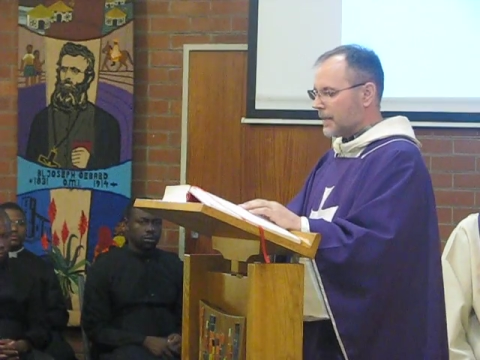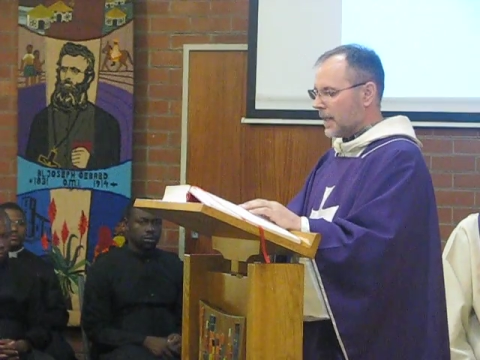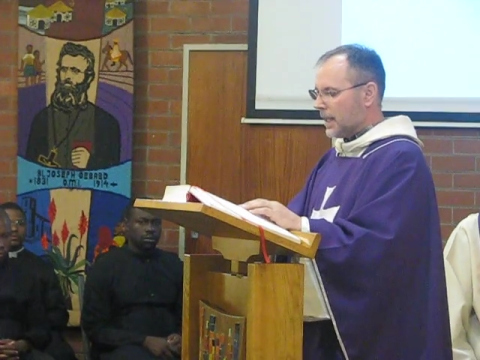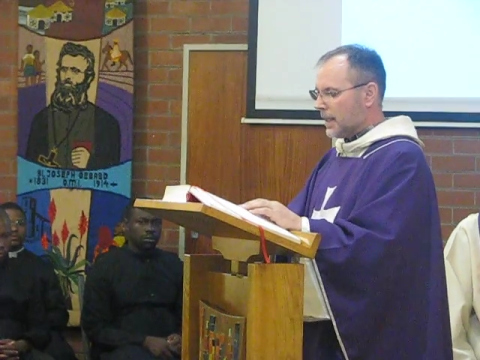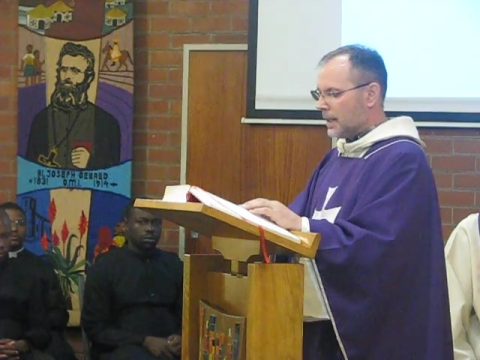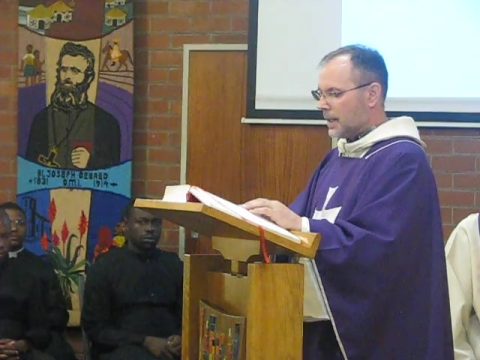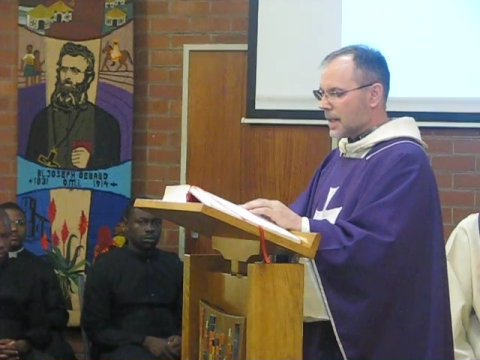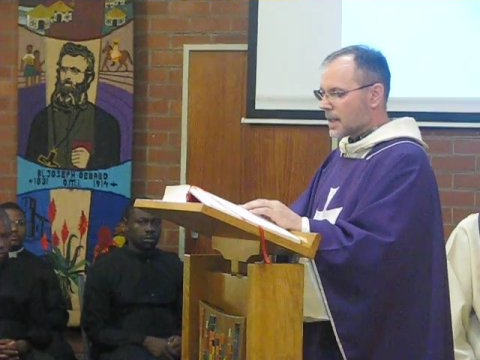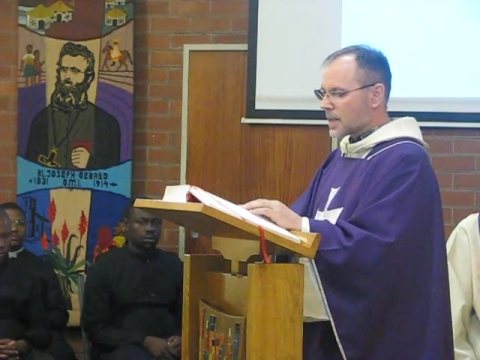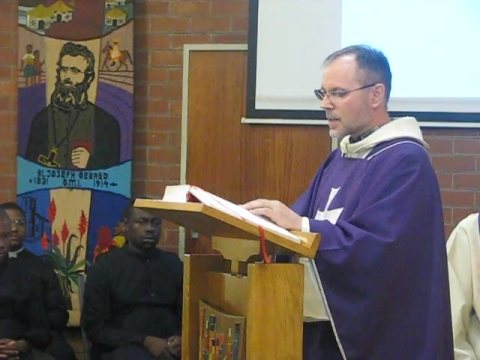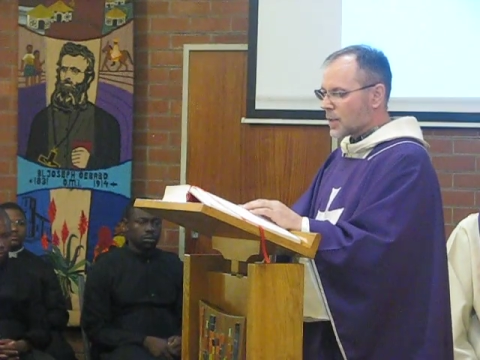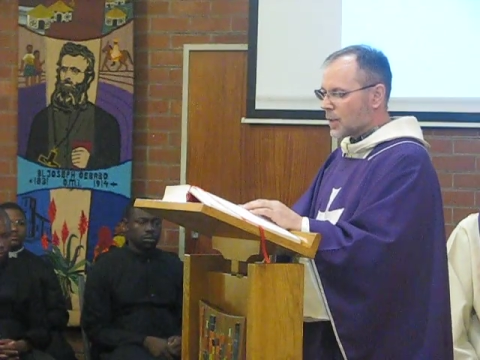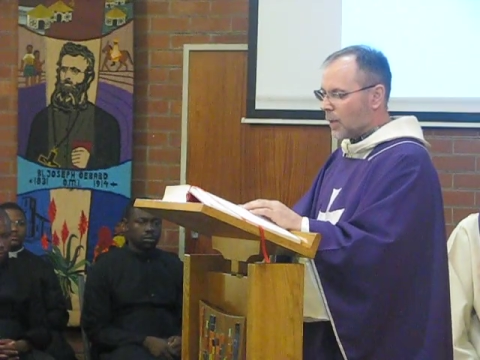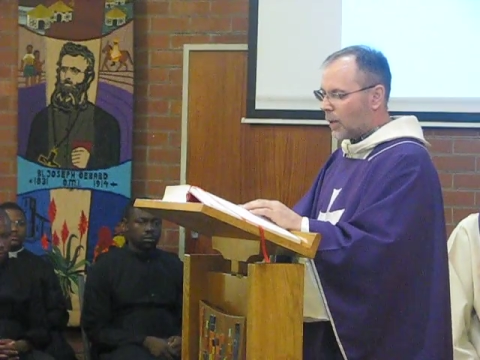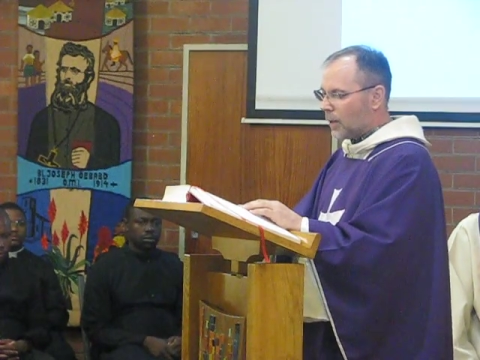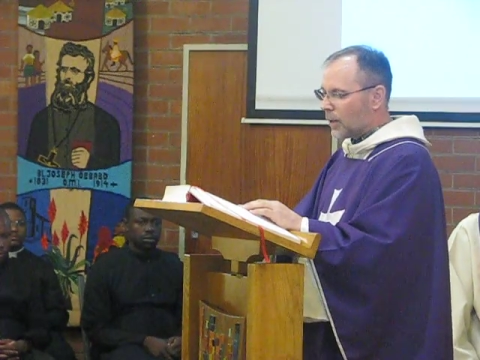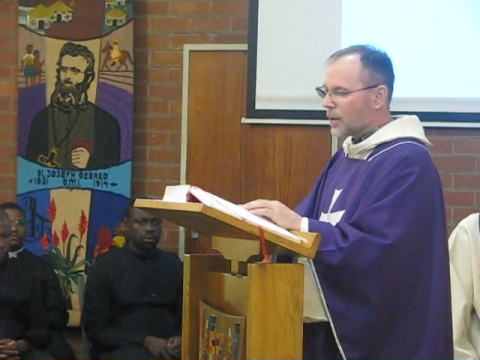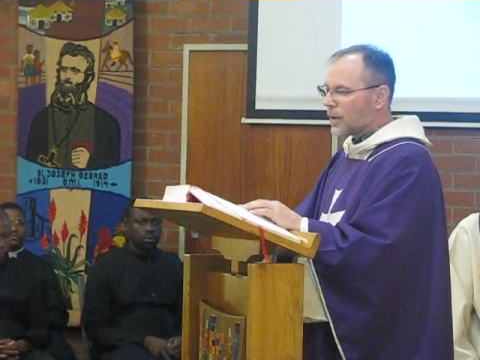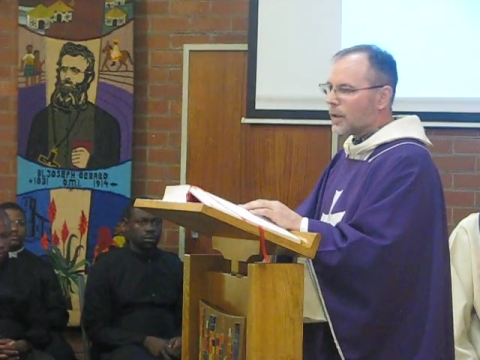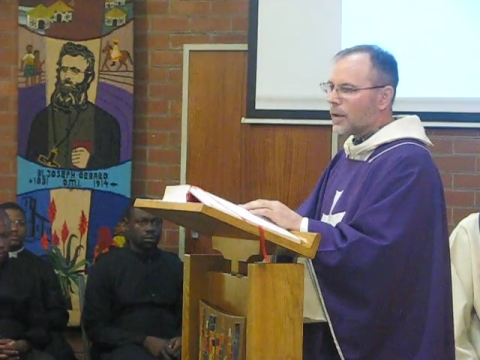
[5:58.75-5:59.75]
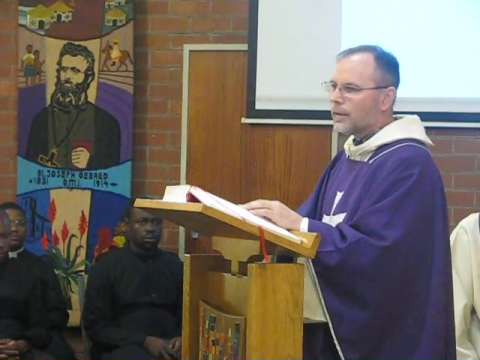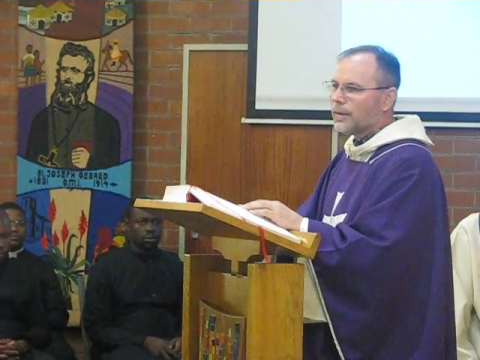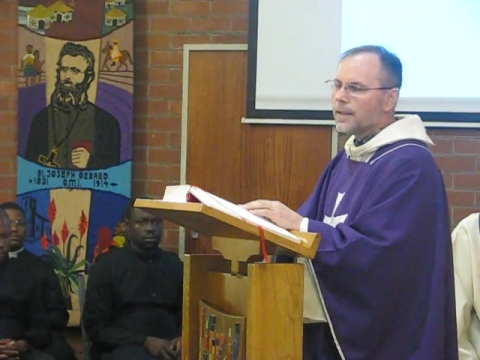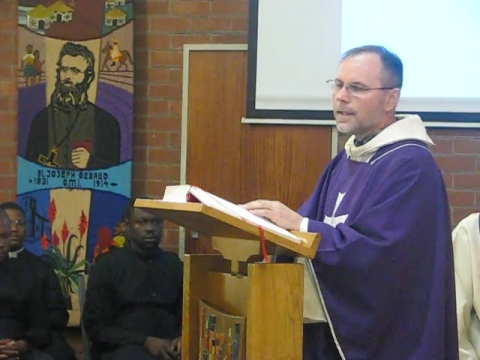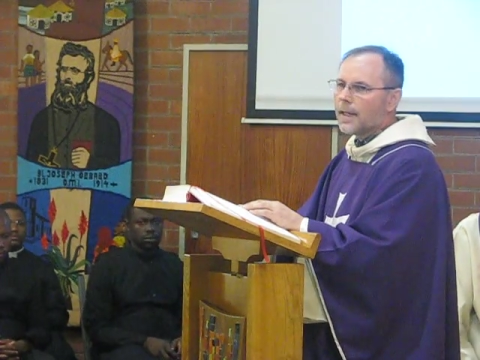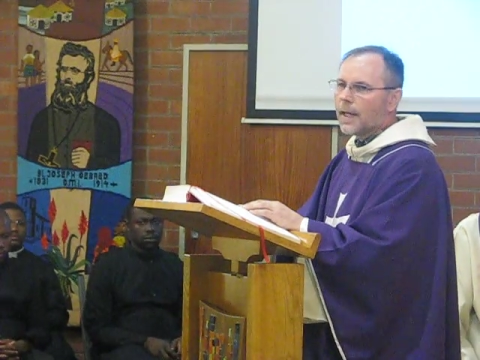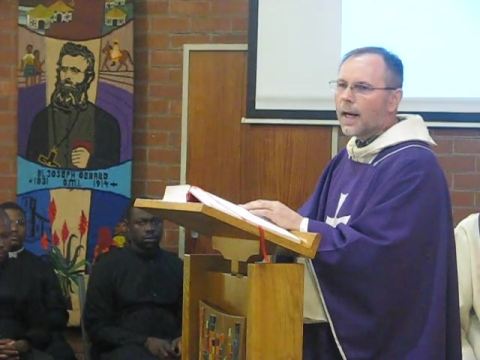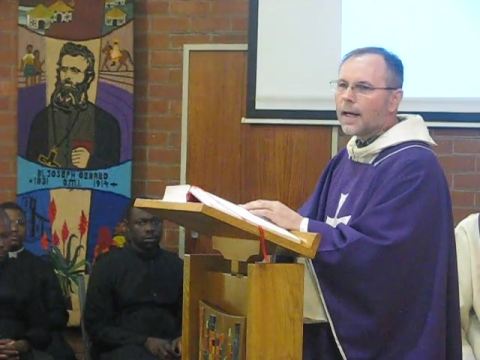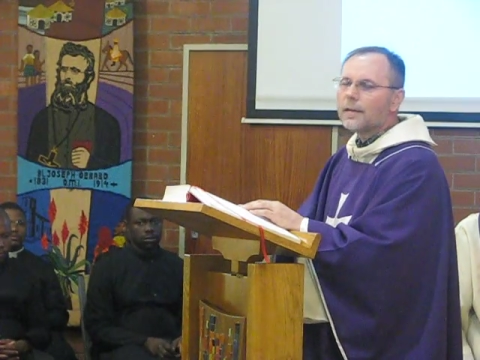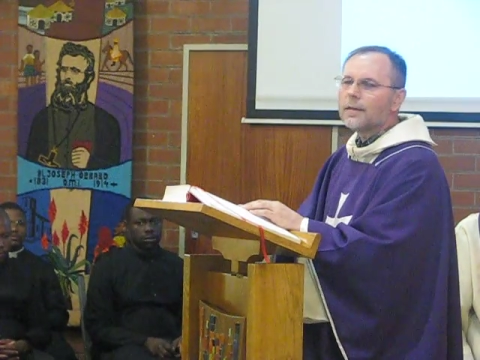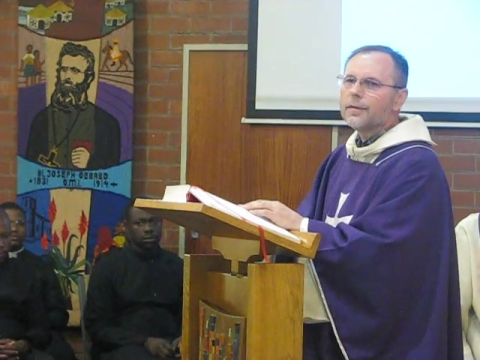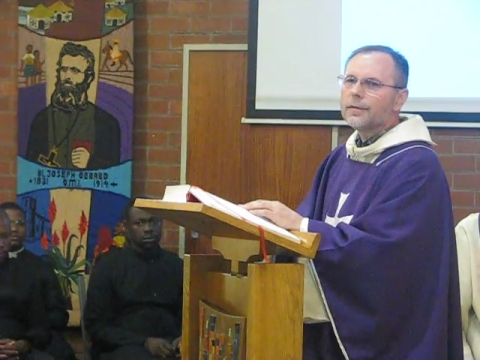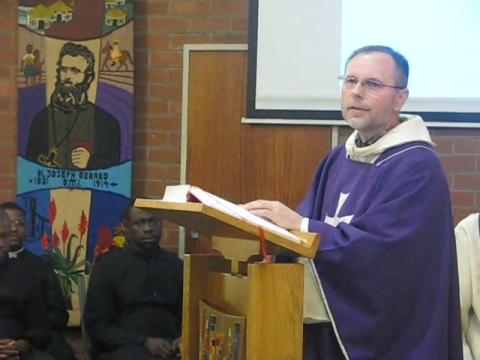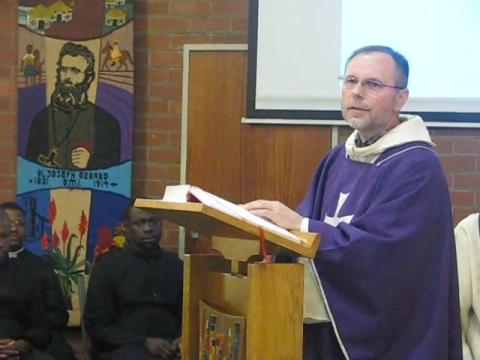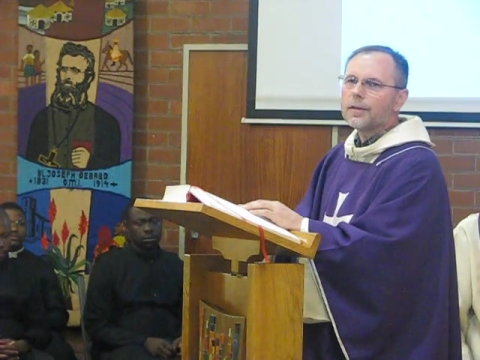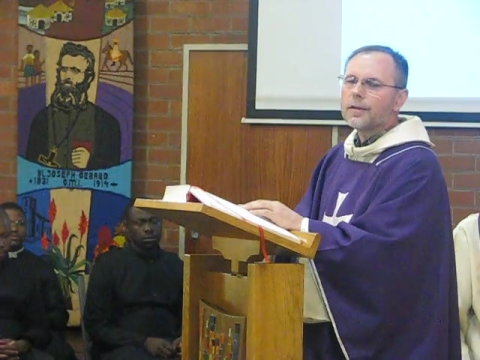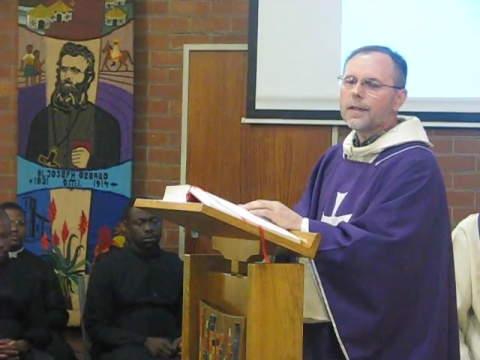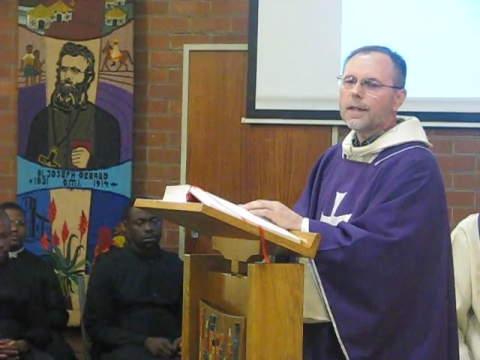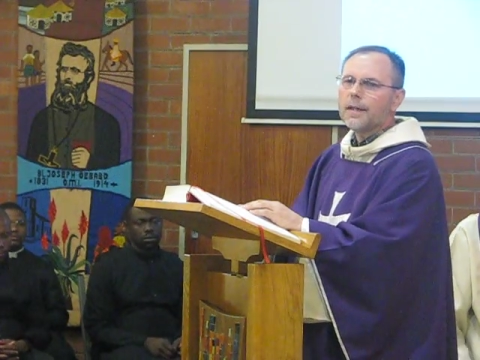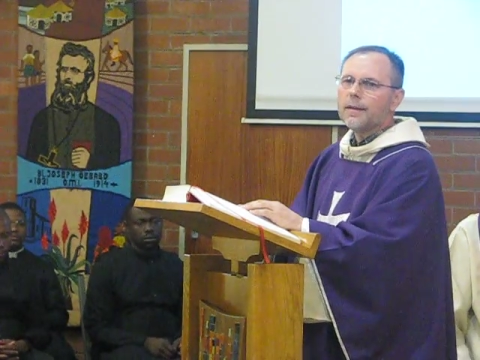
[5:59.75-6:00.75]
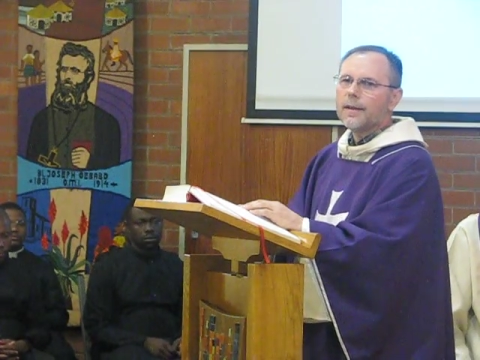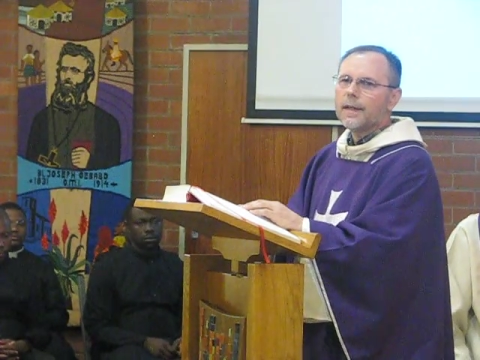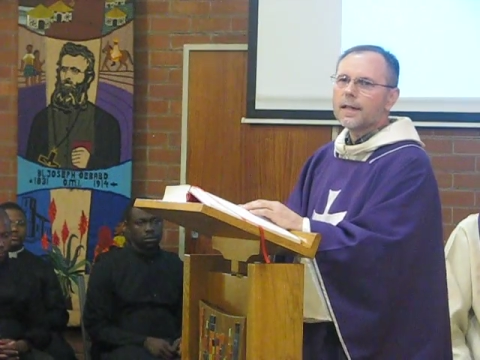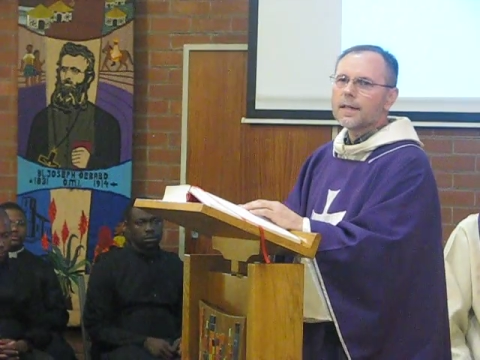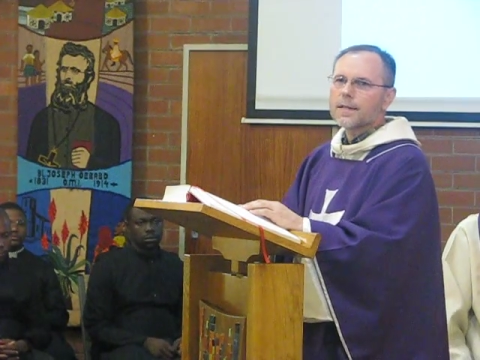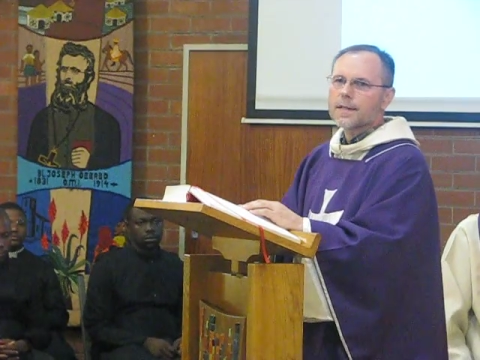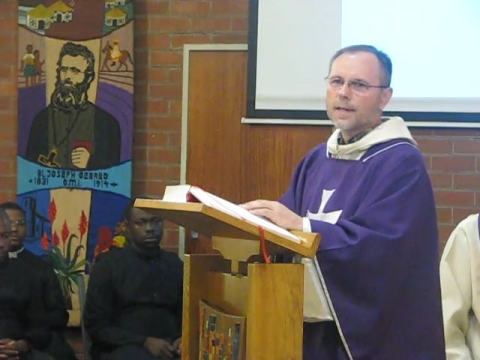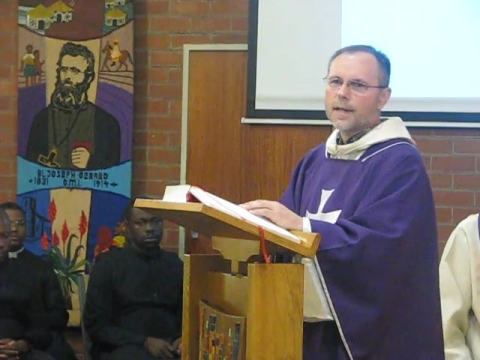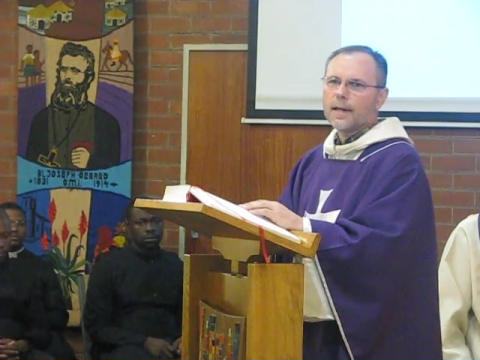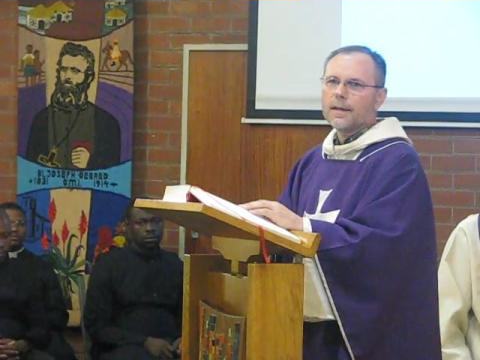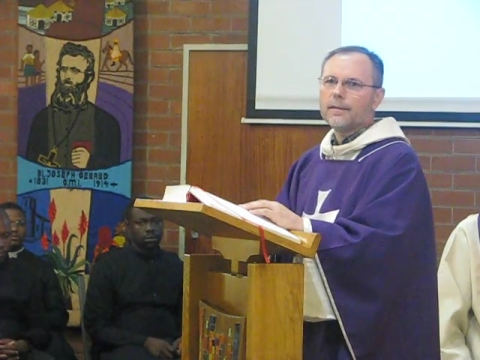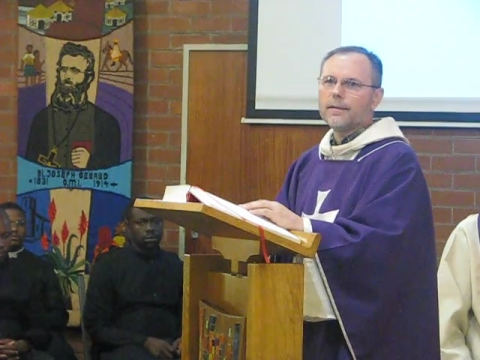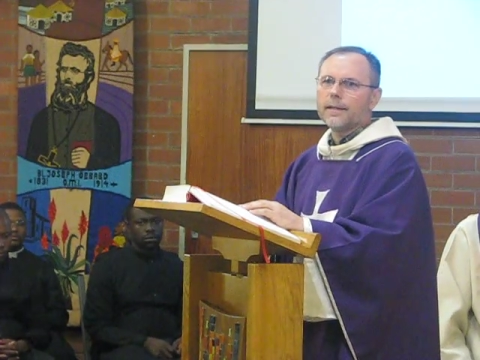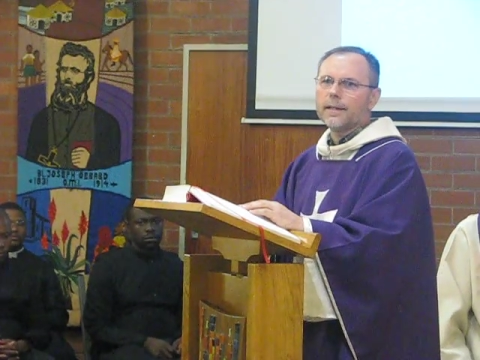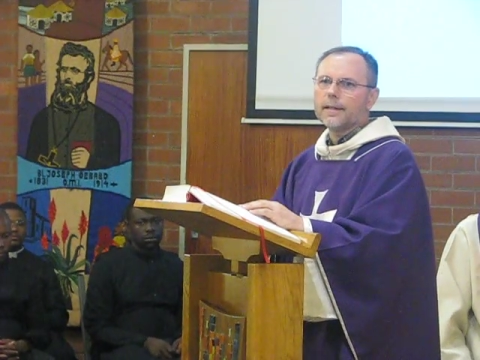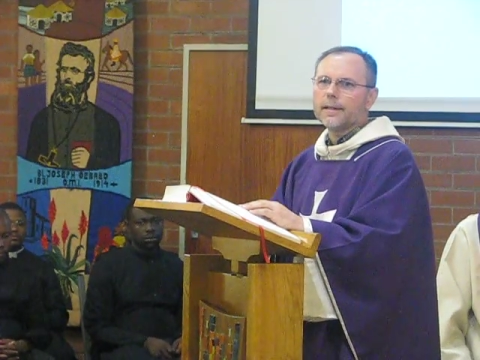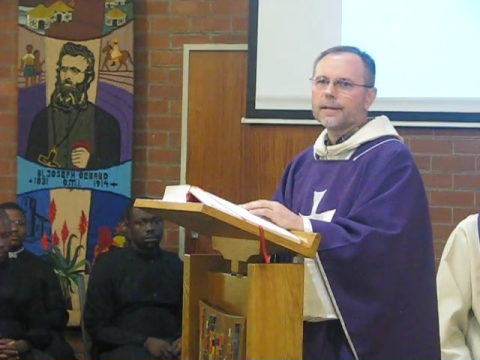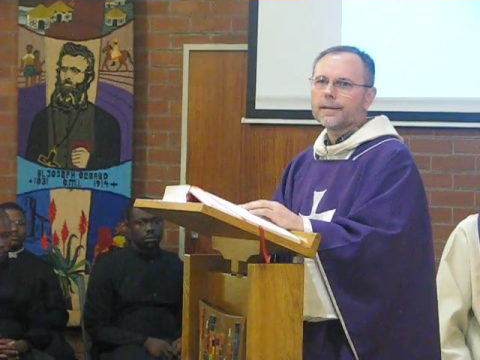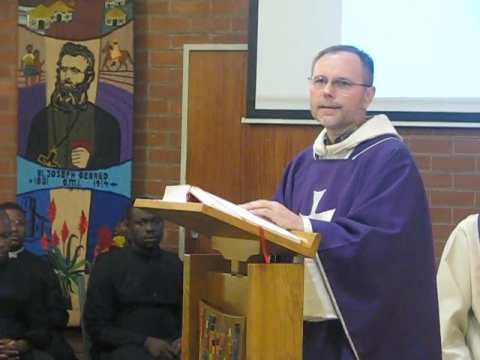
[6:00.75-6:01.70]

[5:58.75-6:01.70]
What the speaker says: in the story of the unforgiving servant.